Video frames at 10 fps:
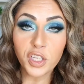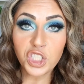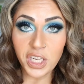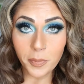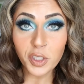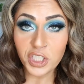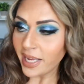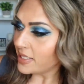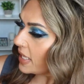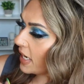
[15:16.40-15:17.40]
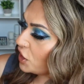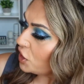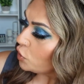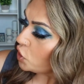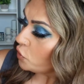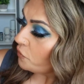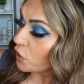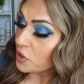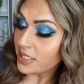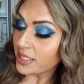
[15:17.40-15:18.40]
the shimmer shades that I showed you,
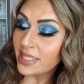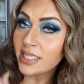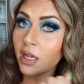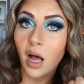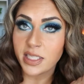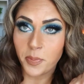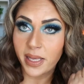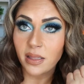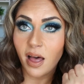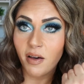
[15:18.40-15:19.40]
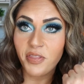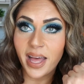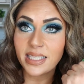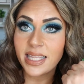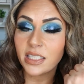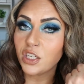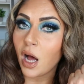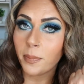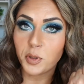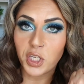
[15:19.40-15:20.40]
first is this Cosmic Love. That's that
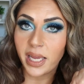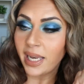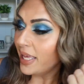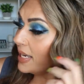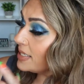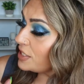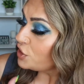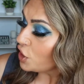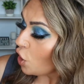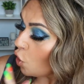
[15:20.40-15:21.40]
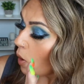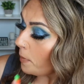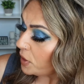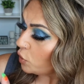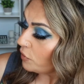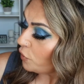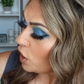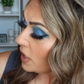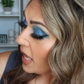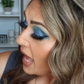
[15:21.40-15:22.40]
top shade. It is so
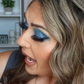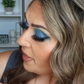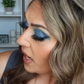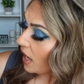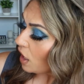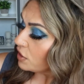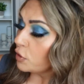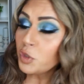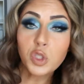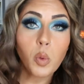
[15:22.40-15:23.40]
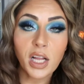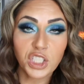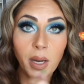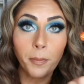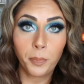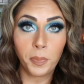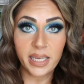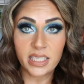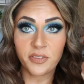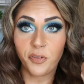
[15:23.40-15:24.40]
beautiful, and then I also swatched
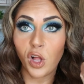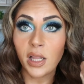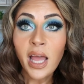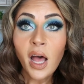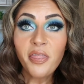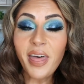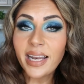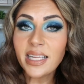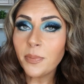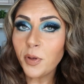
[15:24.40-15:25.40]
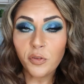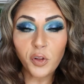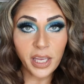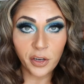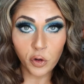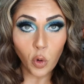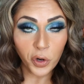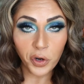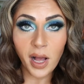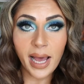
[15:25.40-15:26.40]
Blissful. That is a beautiful inner
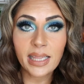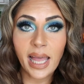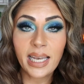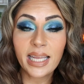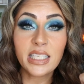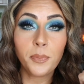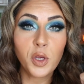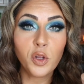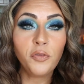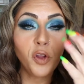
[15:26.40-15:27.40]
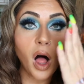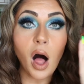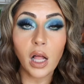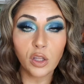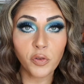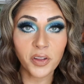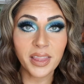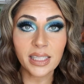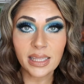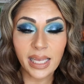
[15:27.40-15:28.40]
corner highlight. It's a beautiful all over
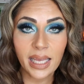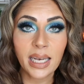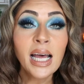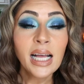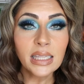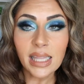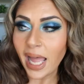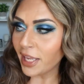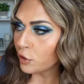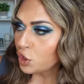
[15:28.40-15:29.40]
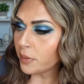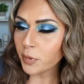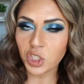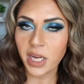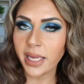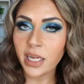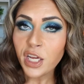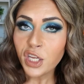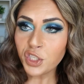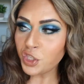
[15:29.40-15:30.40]
the lid lighter shimmer
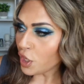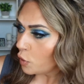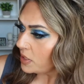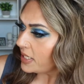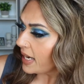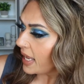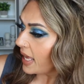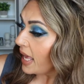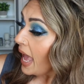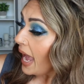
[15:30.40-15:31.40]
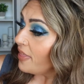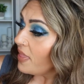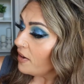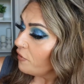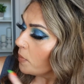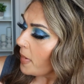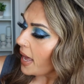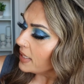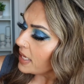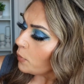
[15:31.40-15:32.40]
shade. So stunning. And then for
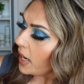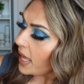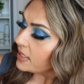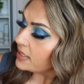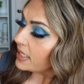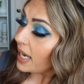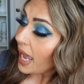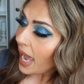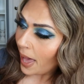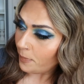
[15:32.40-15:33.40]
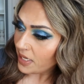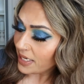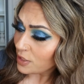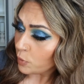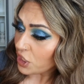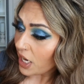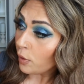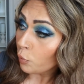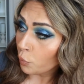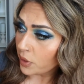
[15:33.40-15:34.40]
mattes, I went ahead and did Happiness, which
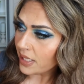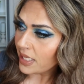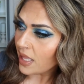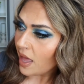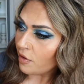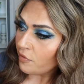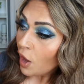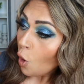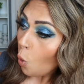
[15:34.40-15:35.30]
I really love,